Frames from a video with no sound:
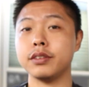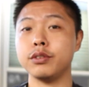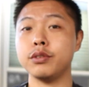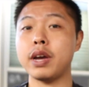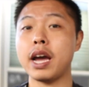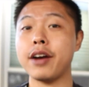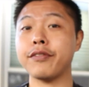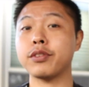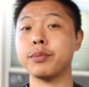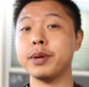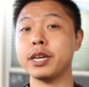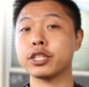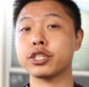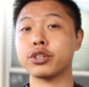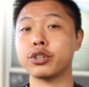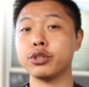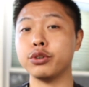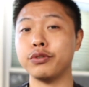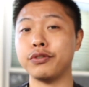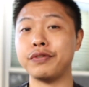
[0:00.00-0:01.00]
You have to make
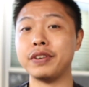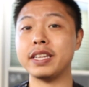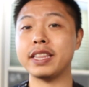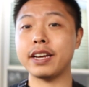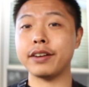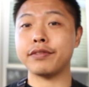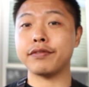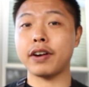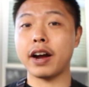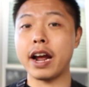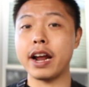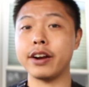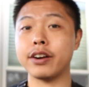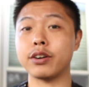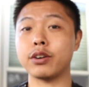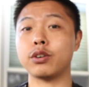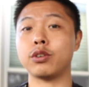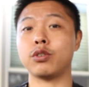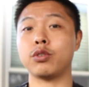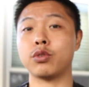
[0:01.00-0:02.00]
sure you feed that
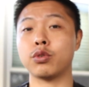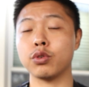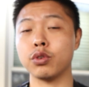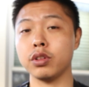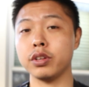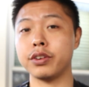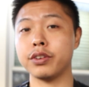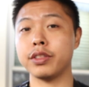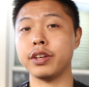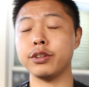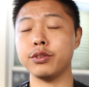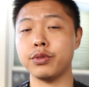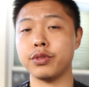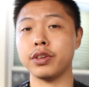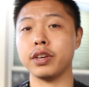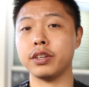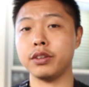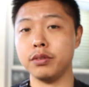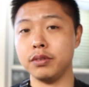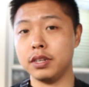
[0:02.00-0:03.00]
fire earlier than you
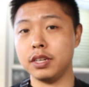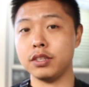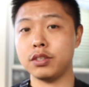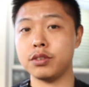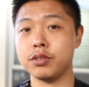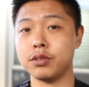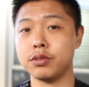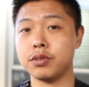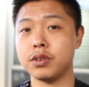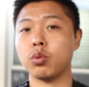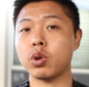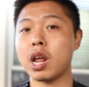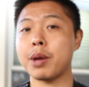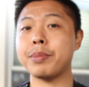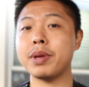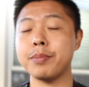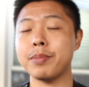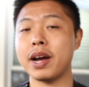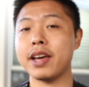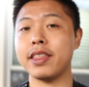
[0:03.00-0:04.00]
think you need to. What I
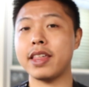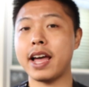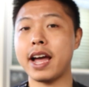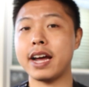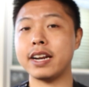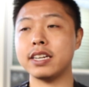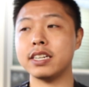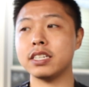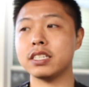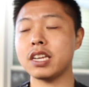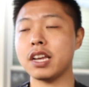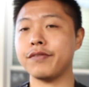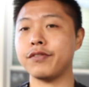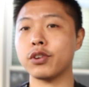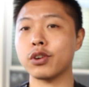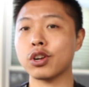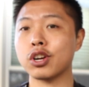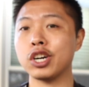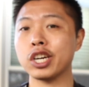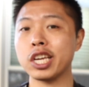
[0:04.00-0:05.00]
mean by that is, if
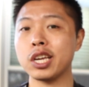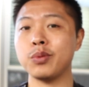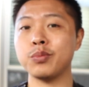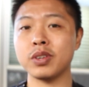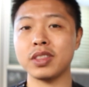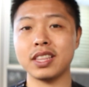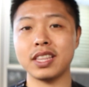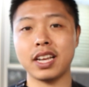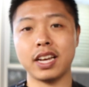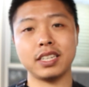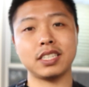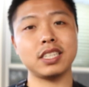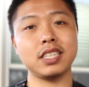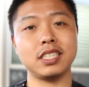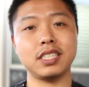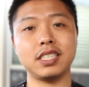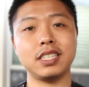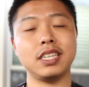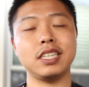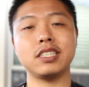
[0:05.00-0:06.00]
you're cooking with nicely
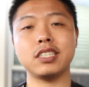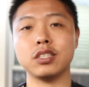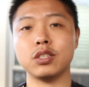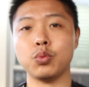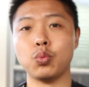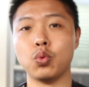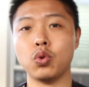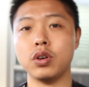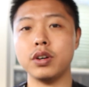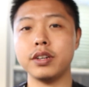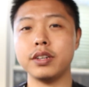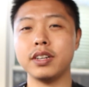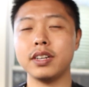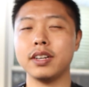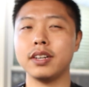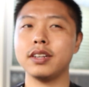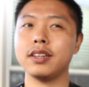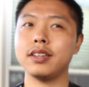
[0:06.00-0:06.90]
seasoned wood,